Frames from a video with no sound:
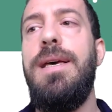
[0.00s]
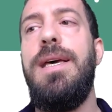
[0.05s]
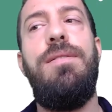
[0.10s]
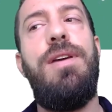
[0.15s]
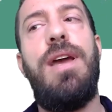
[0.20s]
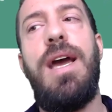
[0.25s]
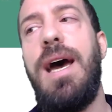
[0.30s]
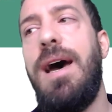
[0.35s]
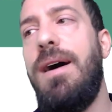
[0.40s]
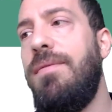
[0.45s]

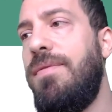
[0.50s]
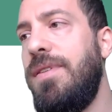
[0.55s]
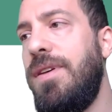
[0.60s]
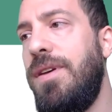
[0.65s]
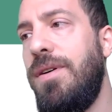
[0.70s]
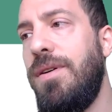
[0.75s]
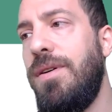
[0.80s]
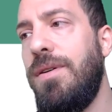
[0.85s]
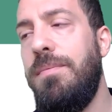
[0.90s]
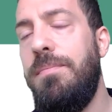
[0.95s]
You have
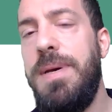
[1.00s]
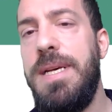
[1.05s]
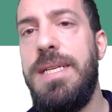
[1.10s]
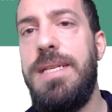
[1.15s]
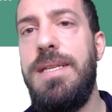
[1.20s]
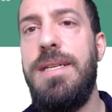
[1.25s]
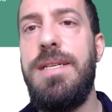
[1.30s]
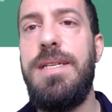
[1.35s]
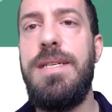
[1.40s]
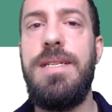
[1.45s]
your
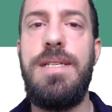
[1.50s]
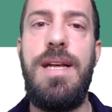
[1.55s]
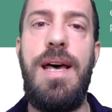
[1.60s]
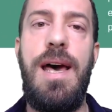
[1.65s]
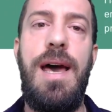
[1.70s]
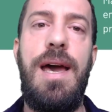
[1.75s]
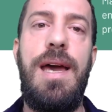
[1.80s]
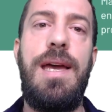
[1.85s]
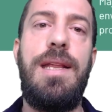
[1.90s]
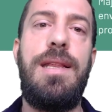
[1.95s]
business
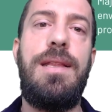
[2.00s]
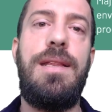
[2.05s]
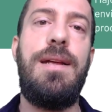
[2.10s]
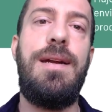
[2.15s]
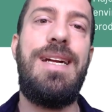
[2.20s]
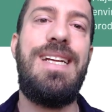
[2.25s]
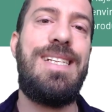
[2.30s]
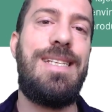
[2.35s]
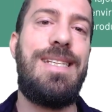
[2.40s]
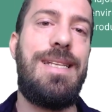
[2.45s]
side
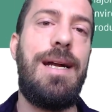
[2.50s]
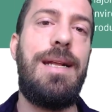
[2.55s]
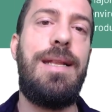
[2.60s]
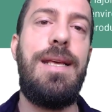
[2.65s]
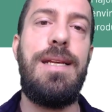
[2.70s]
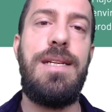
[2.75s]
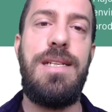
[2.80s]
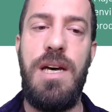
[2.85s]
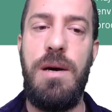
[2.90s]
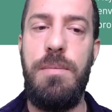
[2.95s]

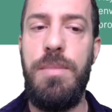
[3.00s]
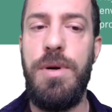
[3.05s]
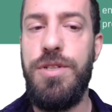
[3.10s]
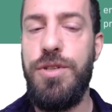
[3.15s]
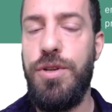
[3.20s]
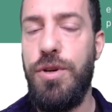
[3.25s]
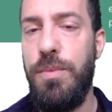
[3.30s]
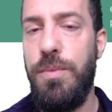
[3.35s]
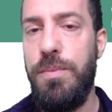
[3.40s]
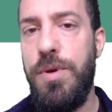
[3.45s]
restarting
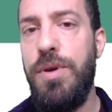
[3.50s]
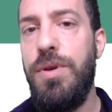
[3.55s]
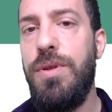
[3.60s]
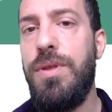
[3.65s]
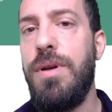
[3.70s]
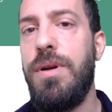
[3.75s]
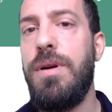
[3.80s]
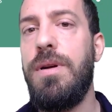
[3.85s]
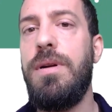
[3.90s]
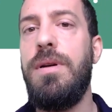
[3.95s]
someone's
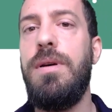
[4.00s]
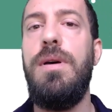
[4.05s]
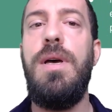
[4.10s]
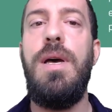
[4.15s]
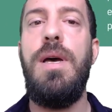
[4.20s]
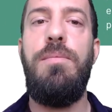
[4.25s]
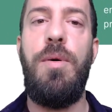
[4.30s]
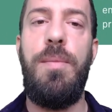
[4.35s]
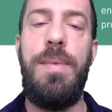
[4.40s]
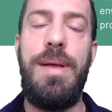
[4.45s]
computer
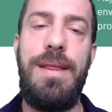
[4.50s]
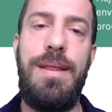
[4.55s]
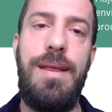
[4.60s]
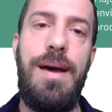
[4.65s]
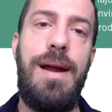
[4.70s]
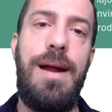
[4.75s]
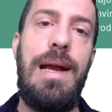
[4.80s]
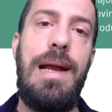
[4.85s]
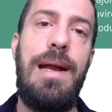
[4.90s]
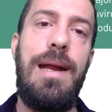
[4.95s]

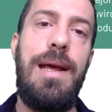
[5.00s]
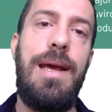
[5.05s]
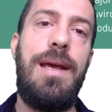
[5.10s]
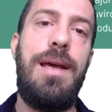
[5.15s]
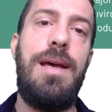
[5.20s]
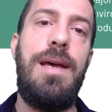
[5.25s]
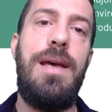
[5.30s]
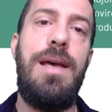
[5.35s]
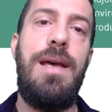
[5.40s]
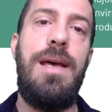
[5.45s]
momentarily.